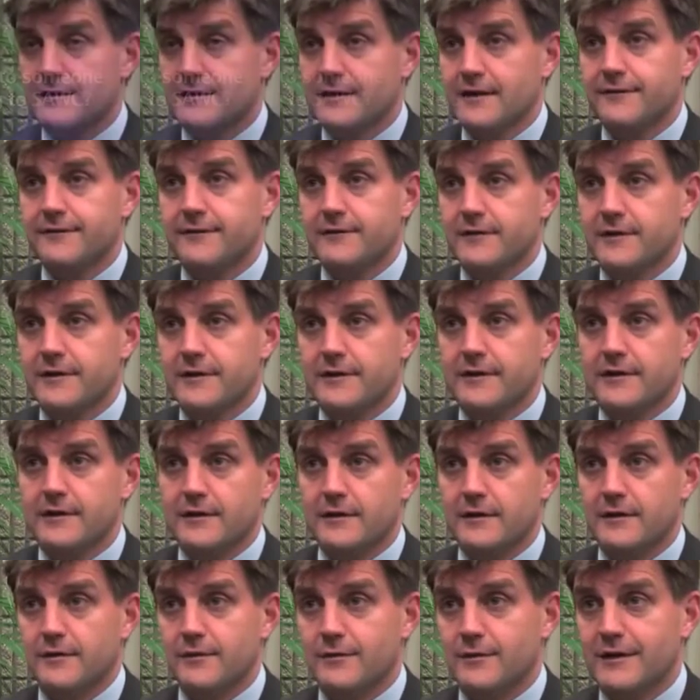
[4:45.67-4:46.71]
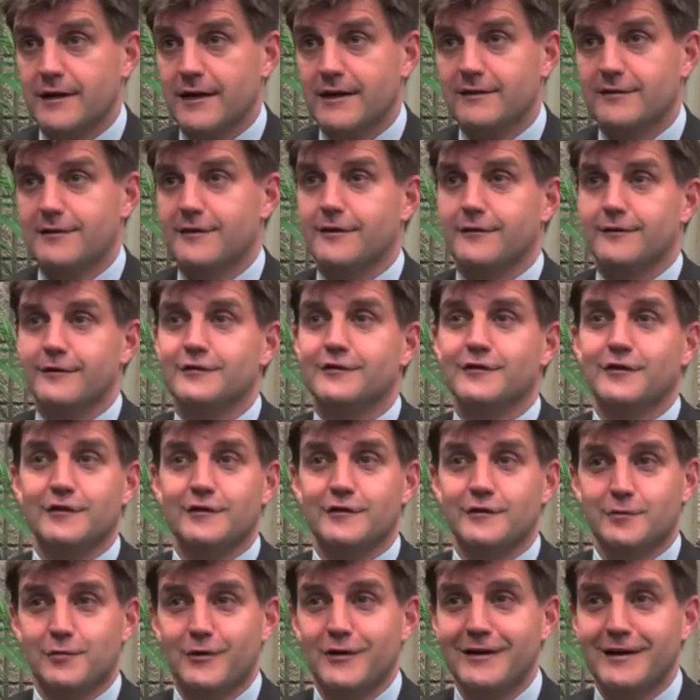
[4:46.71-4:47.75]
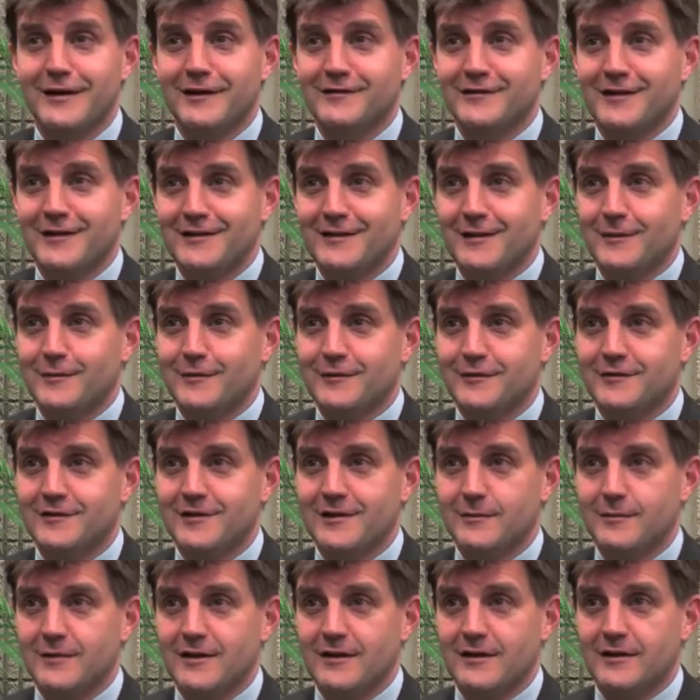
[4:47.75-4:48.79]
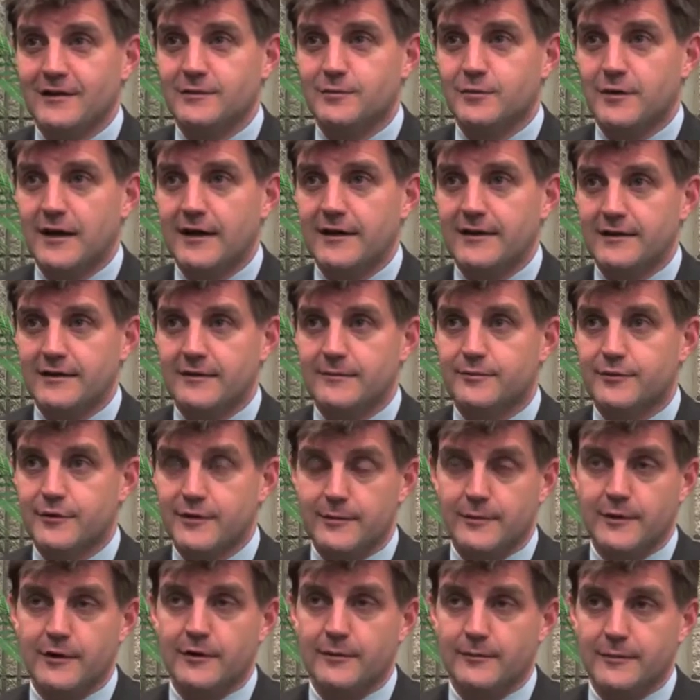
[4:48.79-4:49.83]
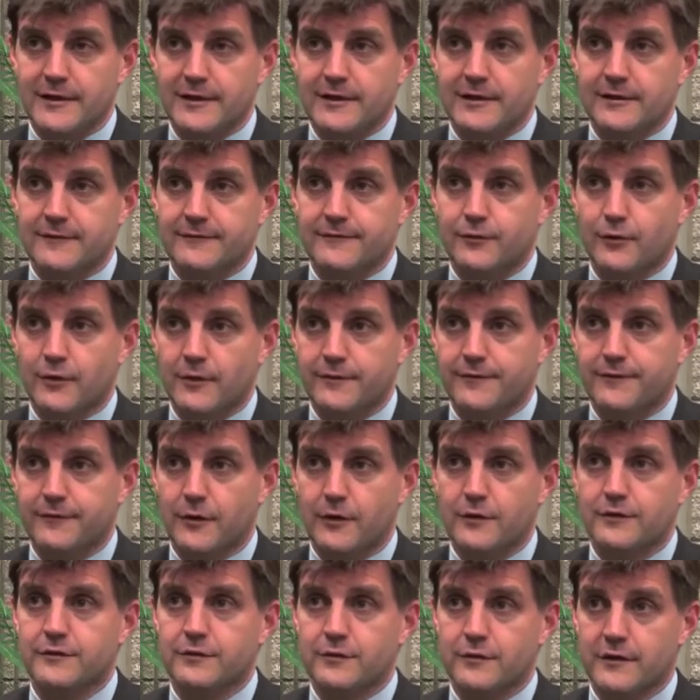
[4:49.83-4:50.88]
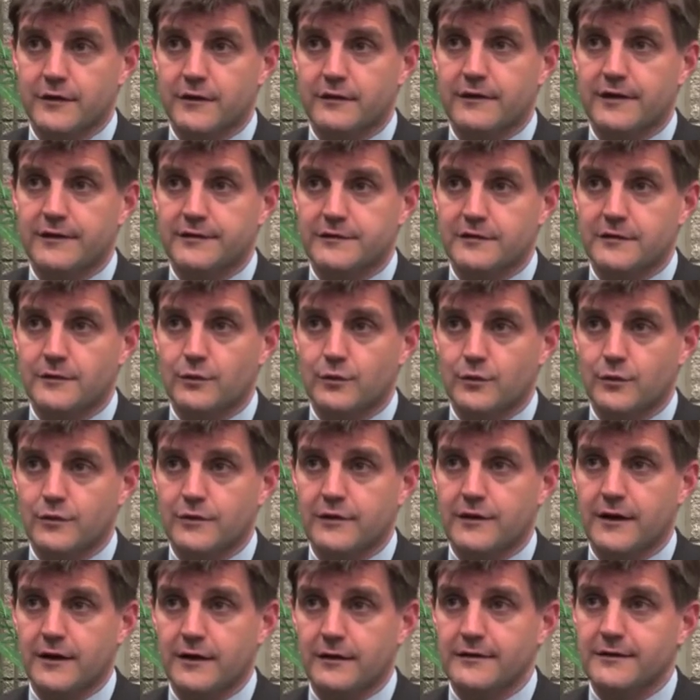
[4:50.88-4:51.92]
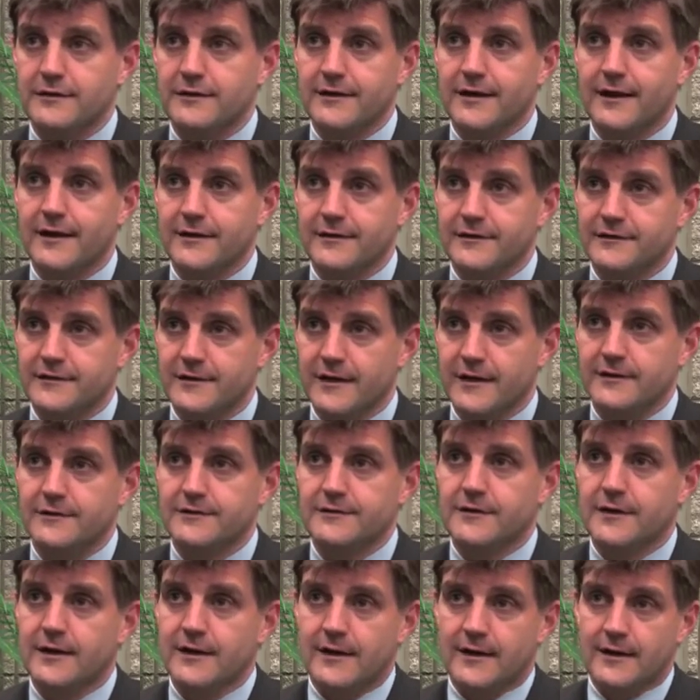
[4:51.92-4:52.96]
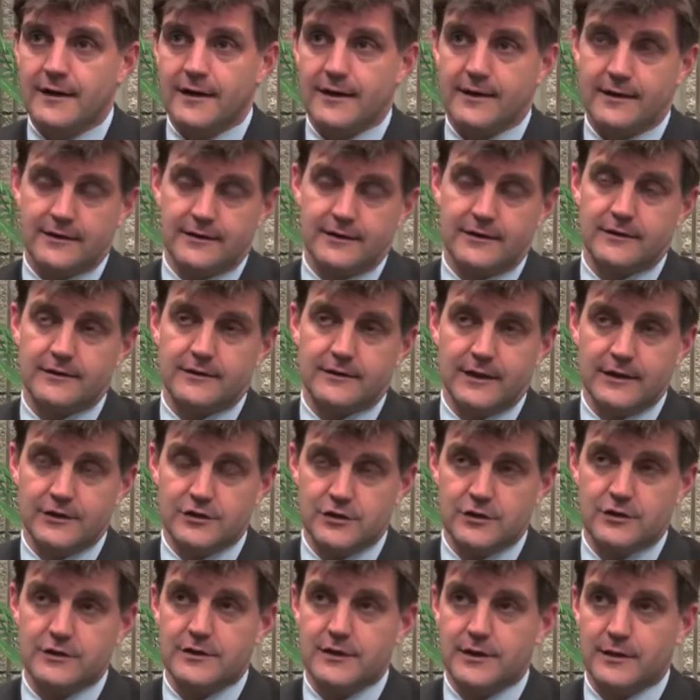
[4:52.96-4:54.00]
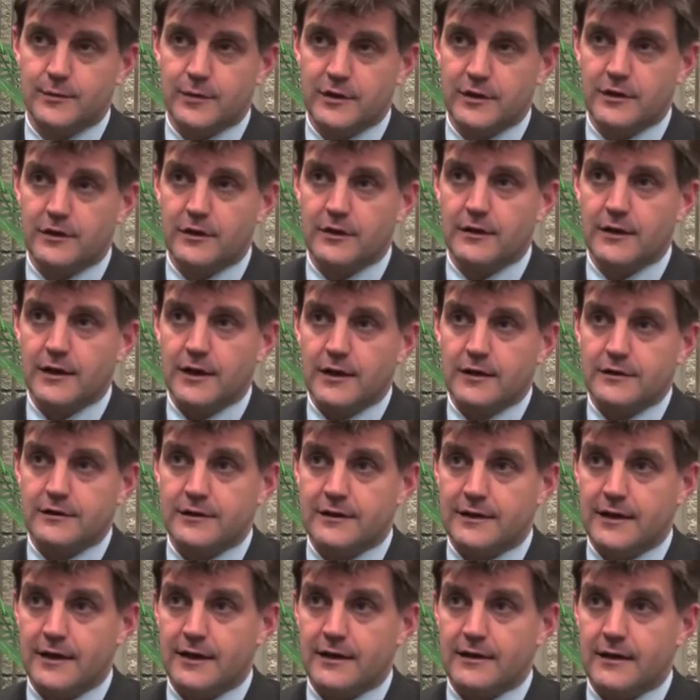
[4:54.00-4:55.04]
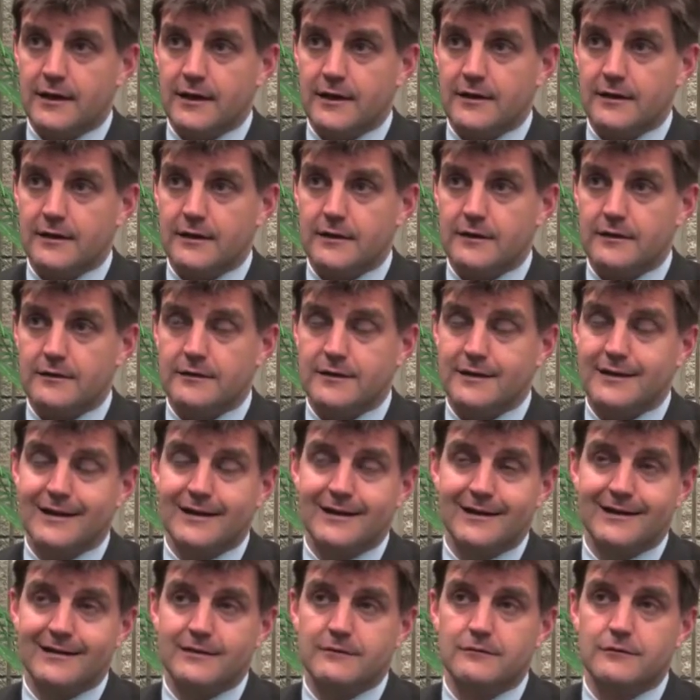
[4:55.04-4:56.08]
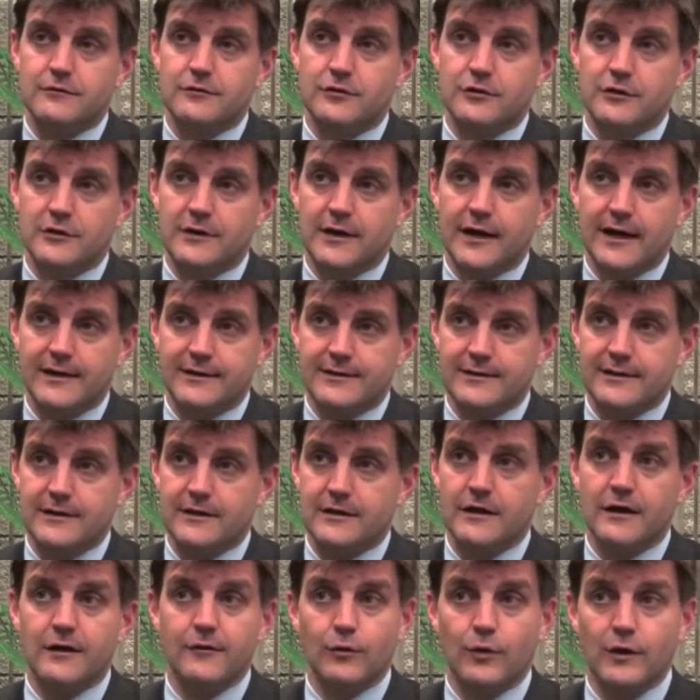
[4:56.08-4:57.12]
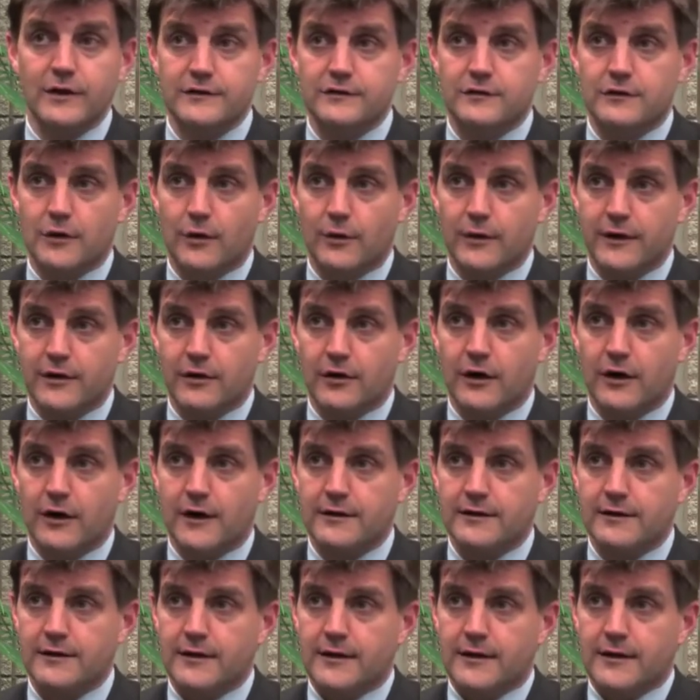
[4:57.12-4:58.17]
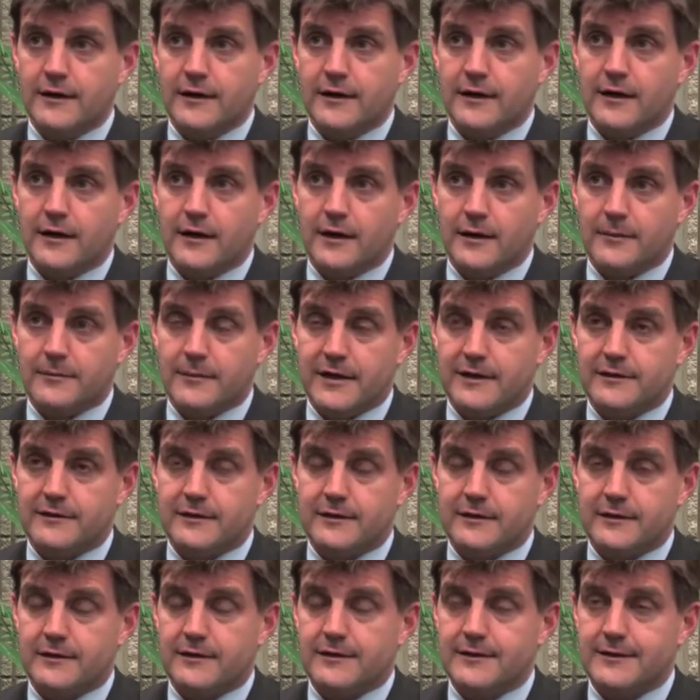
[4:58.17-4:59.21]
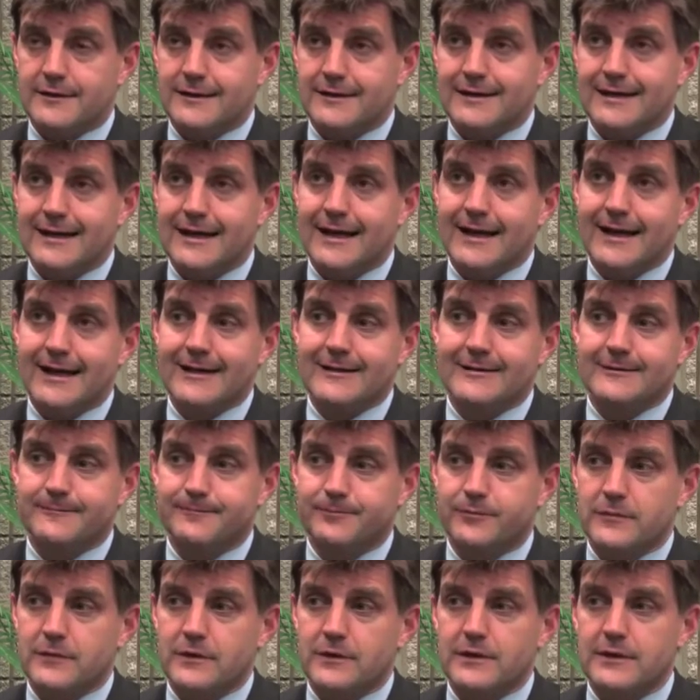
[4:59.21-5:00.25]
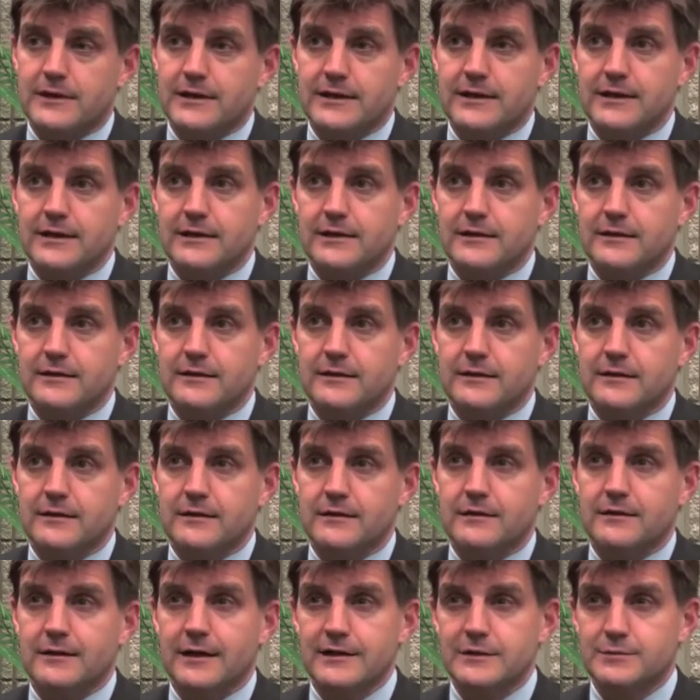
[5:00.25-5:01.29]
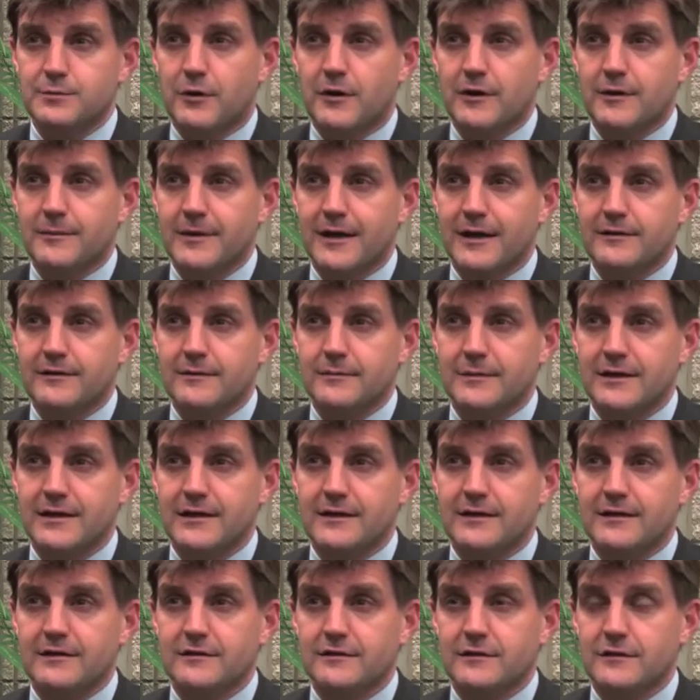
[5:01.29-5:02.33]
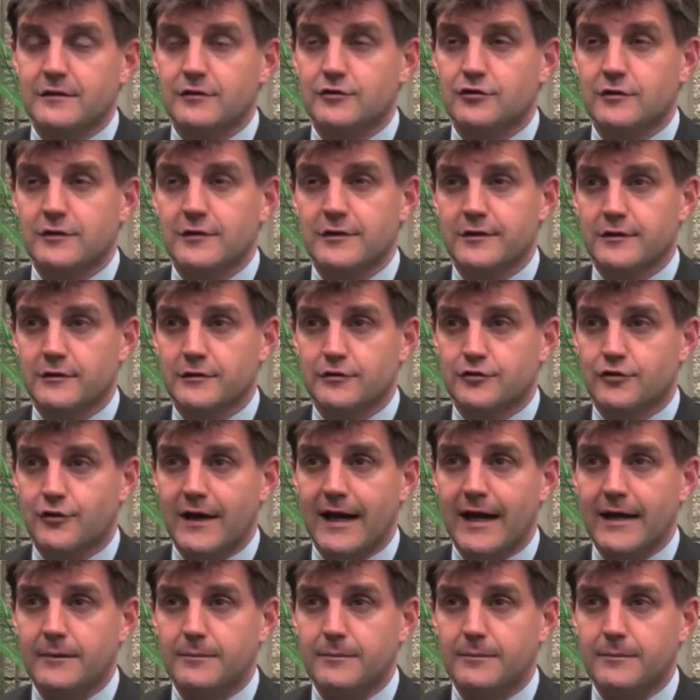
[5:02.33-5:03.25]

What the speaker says: definitely what I think of as the spring SAWC meeting is probably the premier meeting for folks who are interested in wound care in the United States. And I think they should come here to get a good idea of what's going on. I think that the nice part about the meeting is the clinical track